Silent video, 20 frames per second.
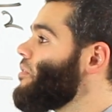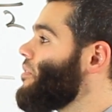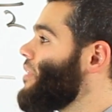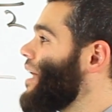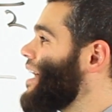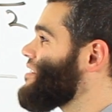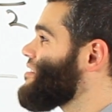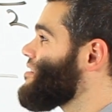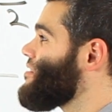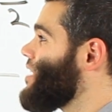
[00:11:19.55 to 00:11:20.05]

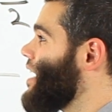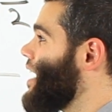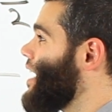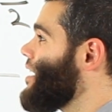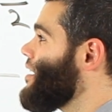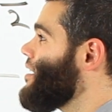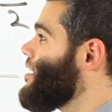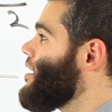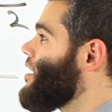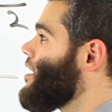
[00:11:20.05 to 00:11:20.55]
That's
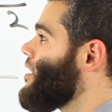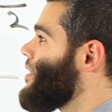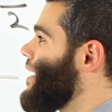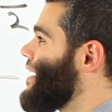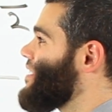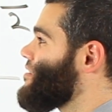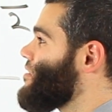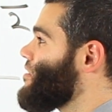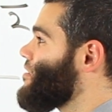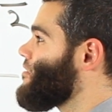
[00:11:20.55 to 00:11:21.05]
done.
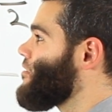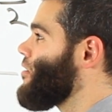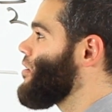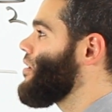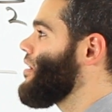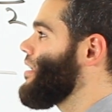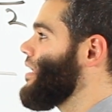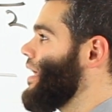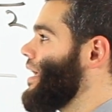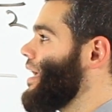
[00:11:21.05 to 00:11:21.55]
That's the
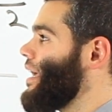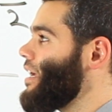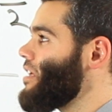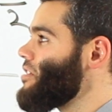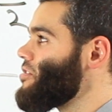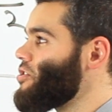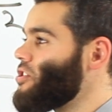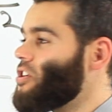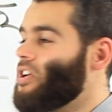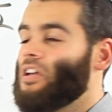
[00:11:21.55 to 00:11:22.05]
circular
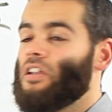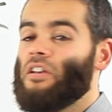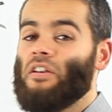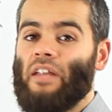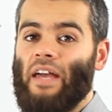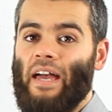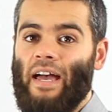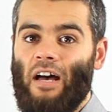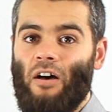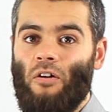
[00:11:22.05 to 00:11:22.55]
edge.
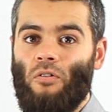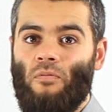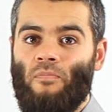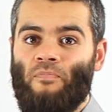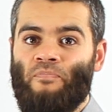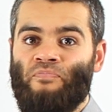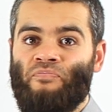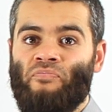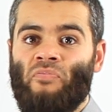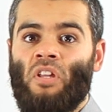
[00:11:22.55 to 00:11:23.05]
Now
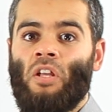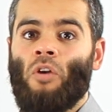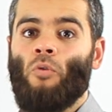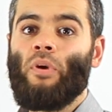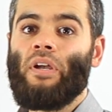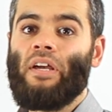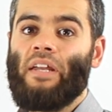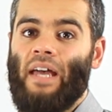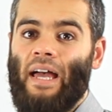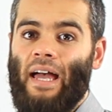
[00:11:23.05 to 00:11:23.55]

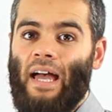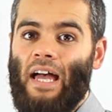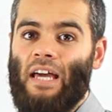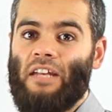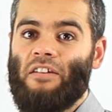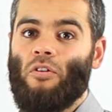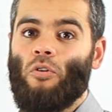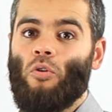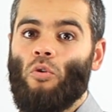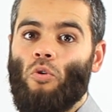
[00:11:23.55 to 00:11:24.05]
we're going to
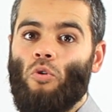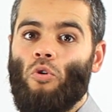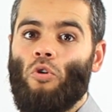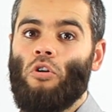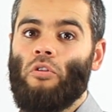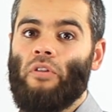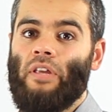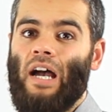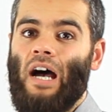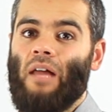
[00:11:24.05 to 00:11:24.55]
add
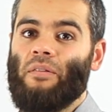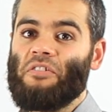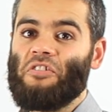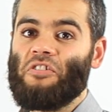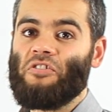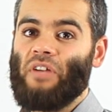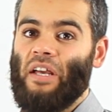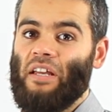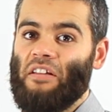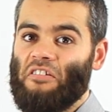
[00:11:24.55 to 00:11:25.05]
all the other
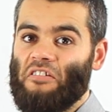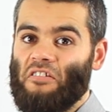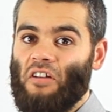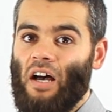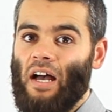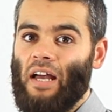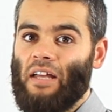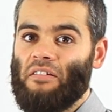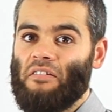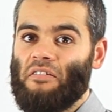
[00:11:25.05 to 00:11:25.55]
straight
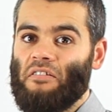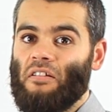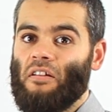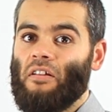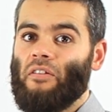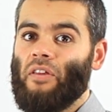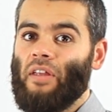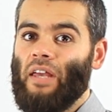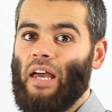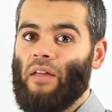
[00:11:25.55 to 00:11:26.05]
sides,
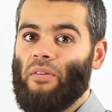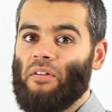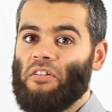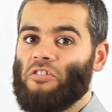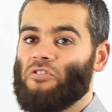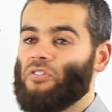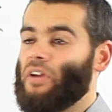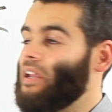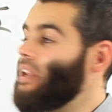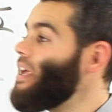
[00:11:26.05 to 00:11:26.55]
the other
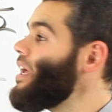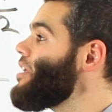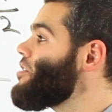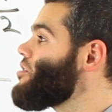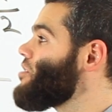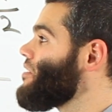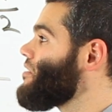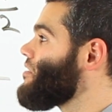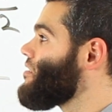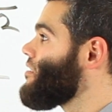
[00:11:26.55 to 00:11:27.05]
straight
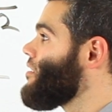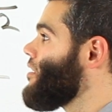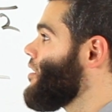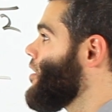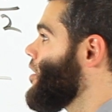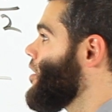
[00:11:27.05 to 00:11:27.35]
edges.